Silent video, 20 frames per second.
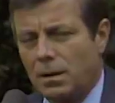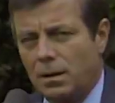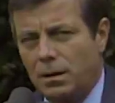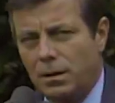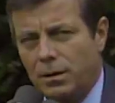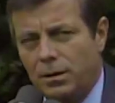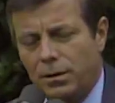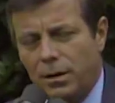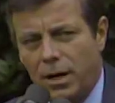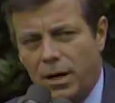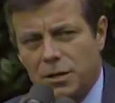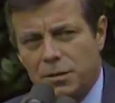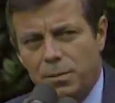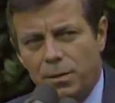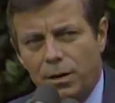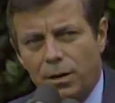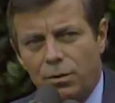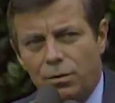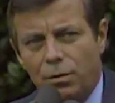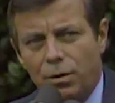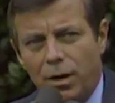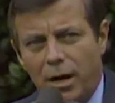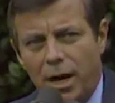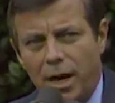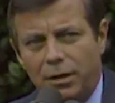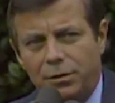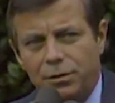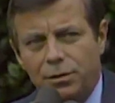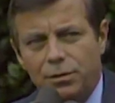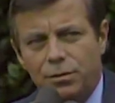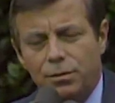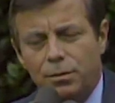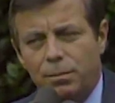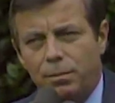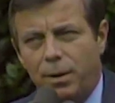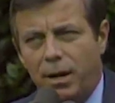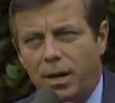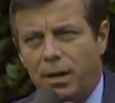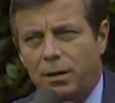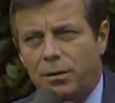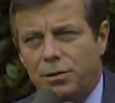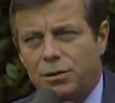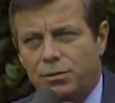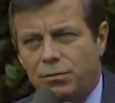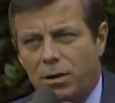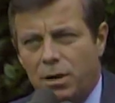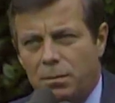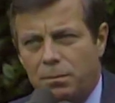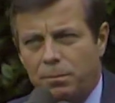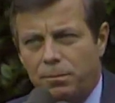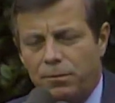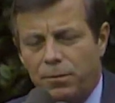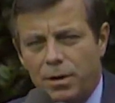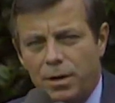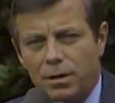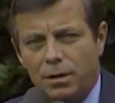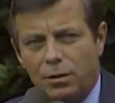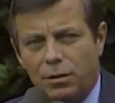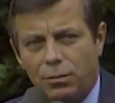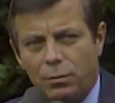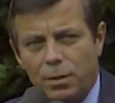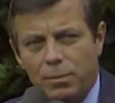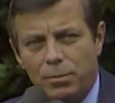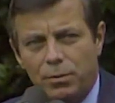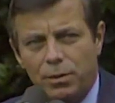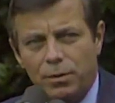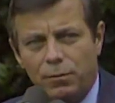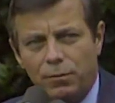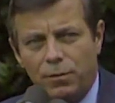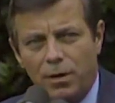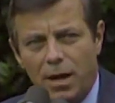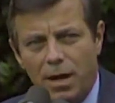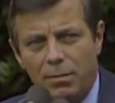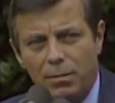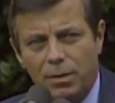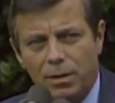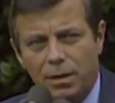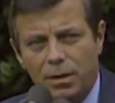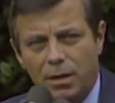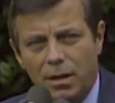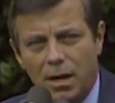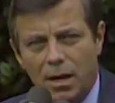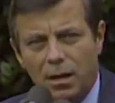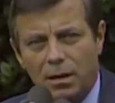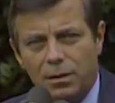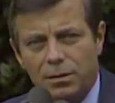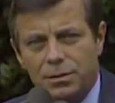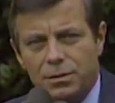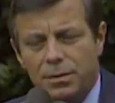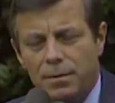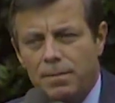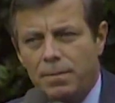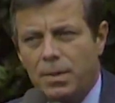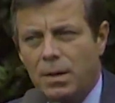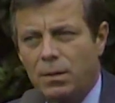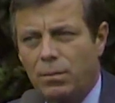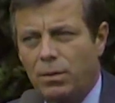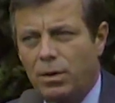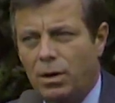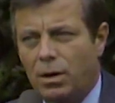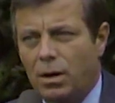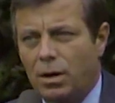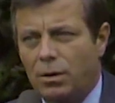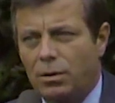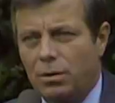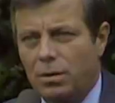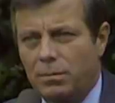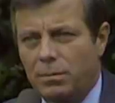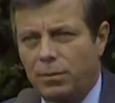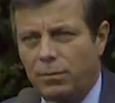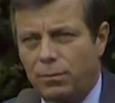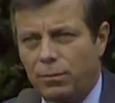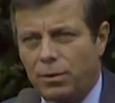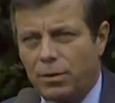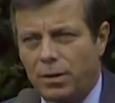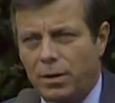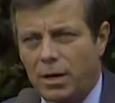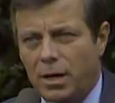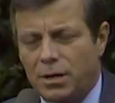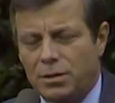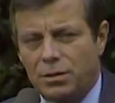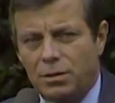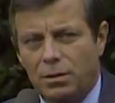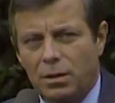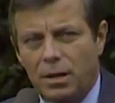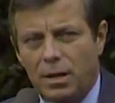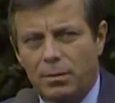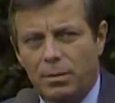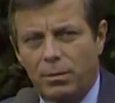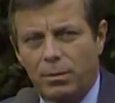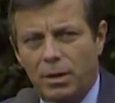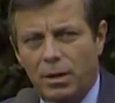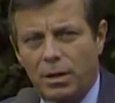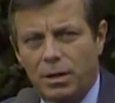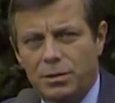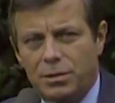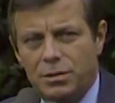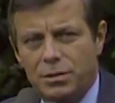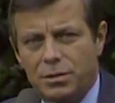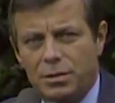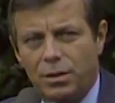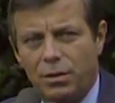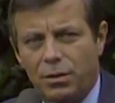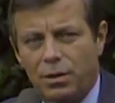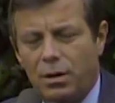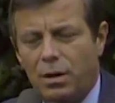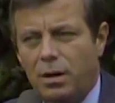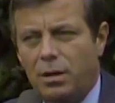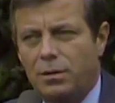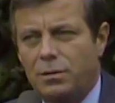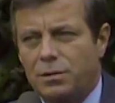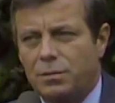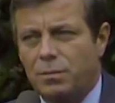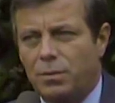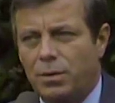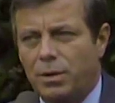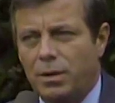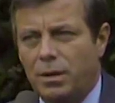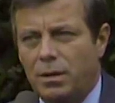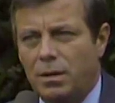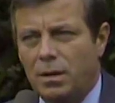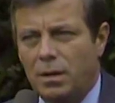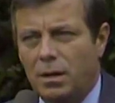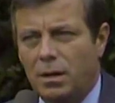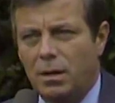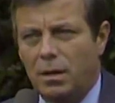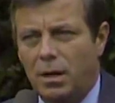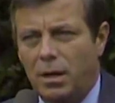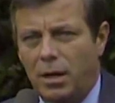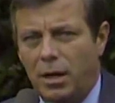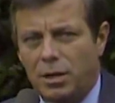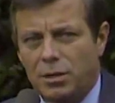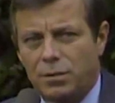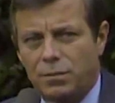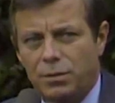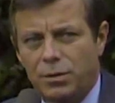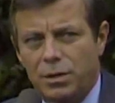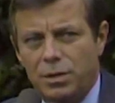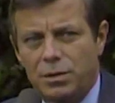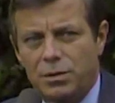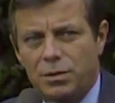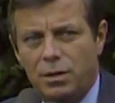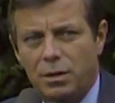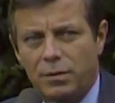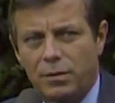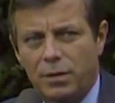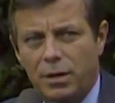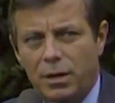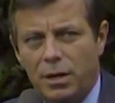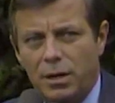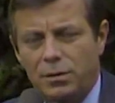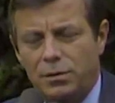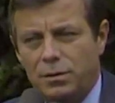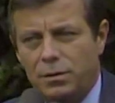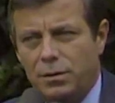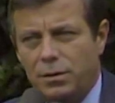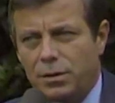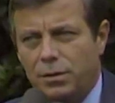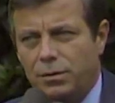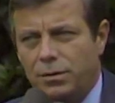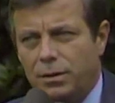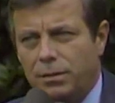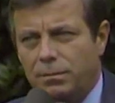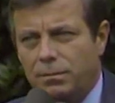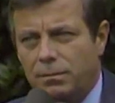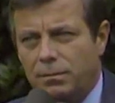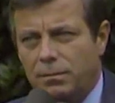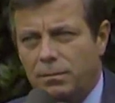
Uh, there has been a court action to impound the strike fund of $3.5 million. We are going before the National Labor Relations Authority this morning and ask for decertification of the union.